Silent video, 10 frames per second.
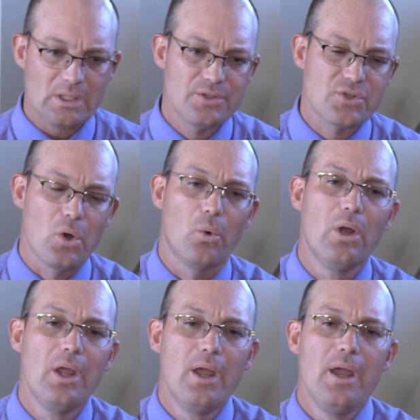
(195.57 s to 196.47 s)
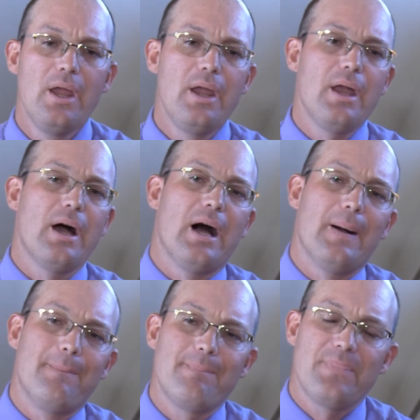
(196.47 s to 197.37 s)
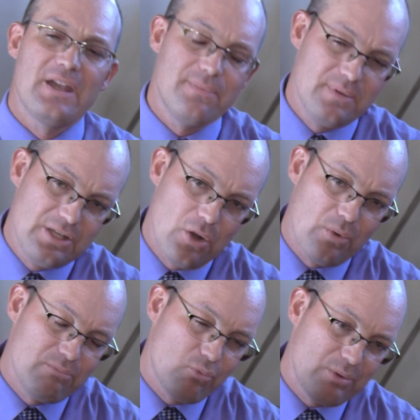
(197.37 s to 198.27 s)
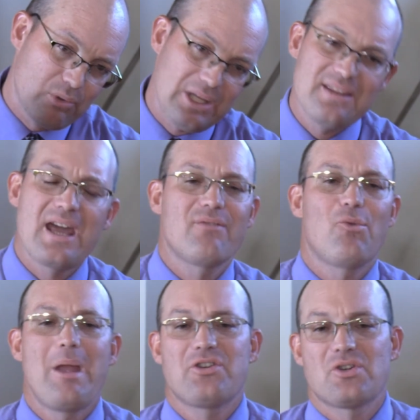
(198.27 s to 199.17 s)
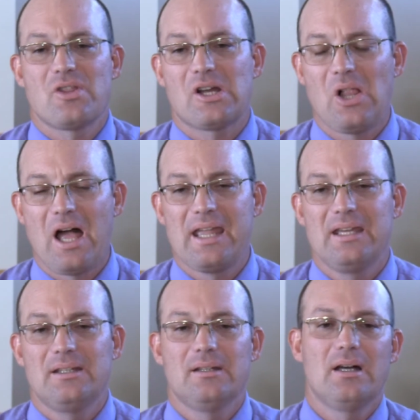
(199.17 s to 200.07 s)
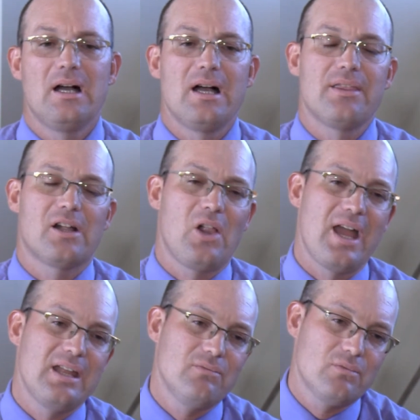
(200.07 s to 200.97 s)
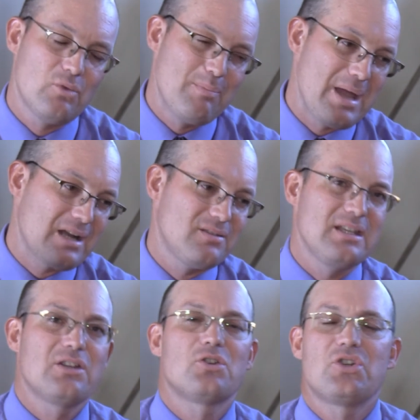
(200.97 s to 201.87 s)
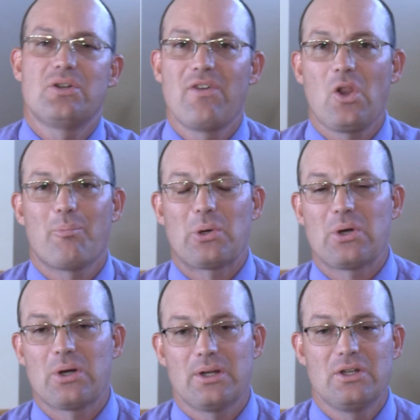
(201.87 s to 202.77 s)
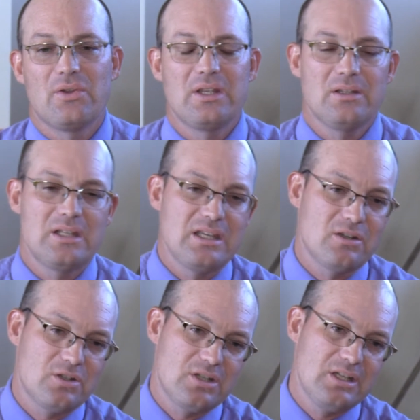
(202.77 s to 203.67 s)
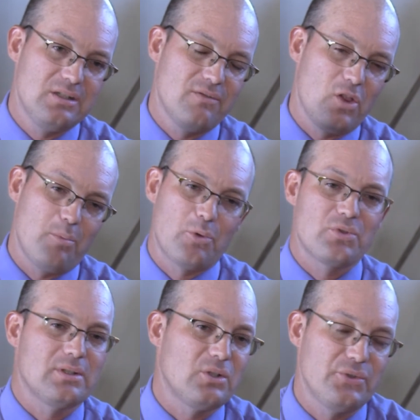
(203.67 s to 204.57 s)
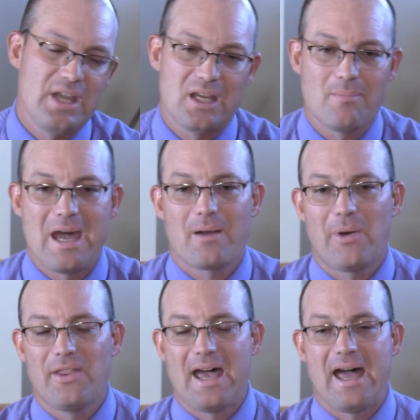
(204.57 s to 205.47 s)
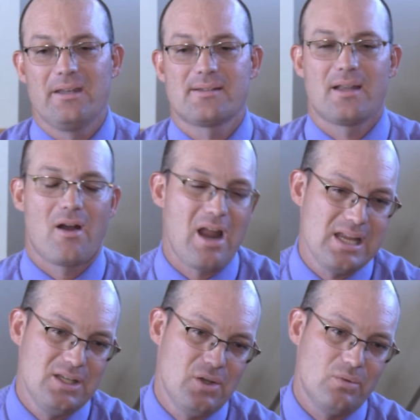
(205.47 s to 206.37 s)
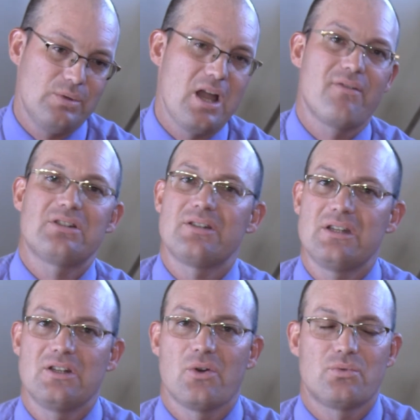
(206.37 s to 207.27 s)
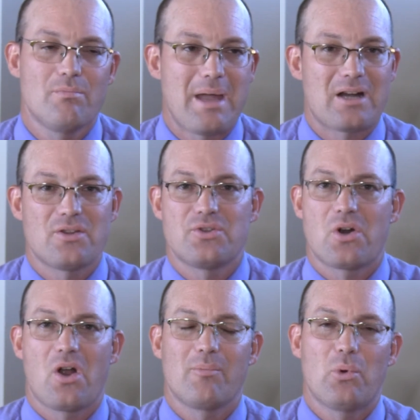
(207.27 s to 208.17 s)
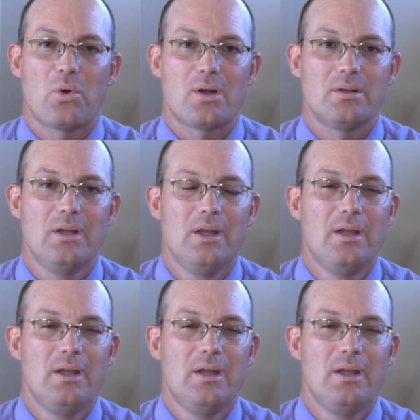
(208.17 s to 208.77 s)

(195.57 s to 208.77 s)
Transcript: So um, that you know, we we relayed that information to the client. Uh, the client went back to the energy developer. You know, the the energy developer was a little taken aback by that and said, "All right, you know, we obviously need to go back to the drawing board,